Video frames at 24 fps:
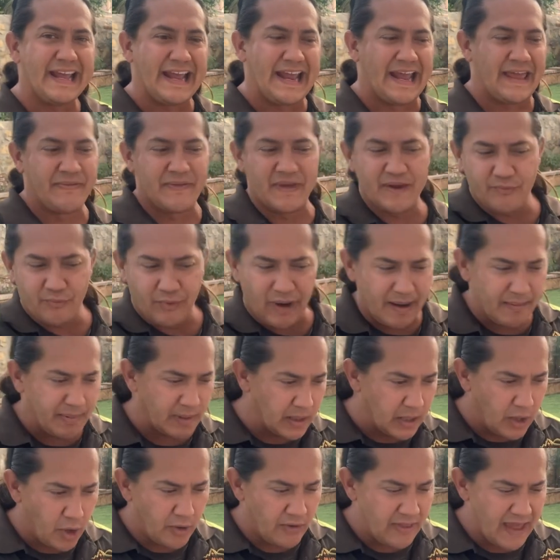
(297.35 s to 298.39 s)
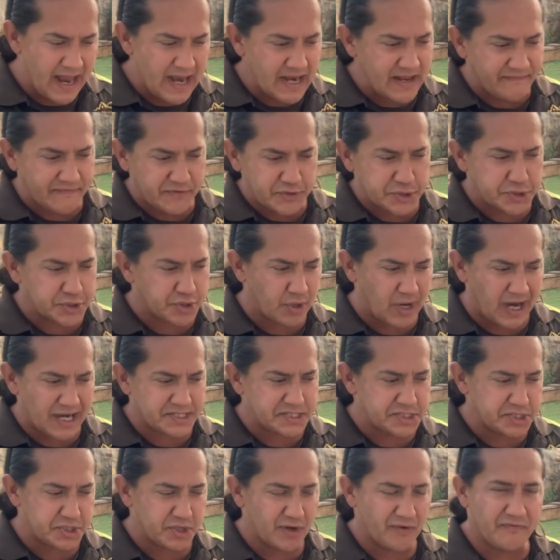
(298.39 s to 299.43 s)
And then right below that, if you scratch
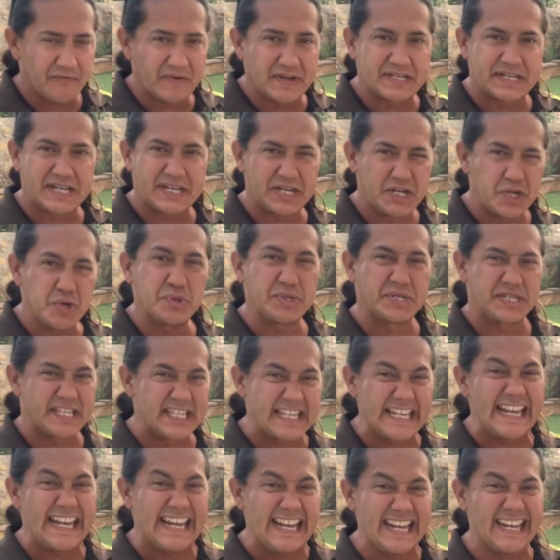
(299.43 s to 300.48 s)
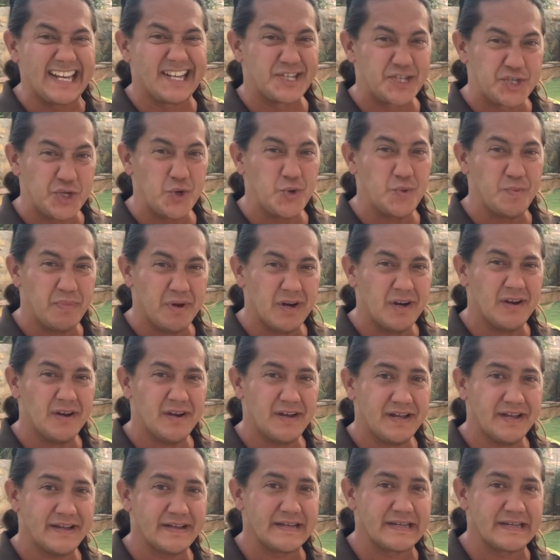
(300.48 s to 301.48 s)
the surface and you see a June bug,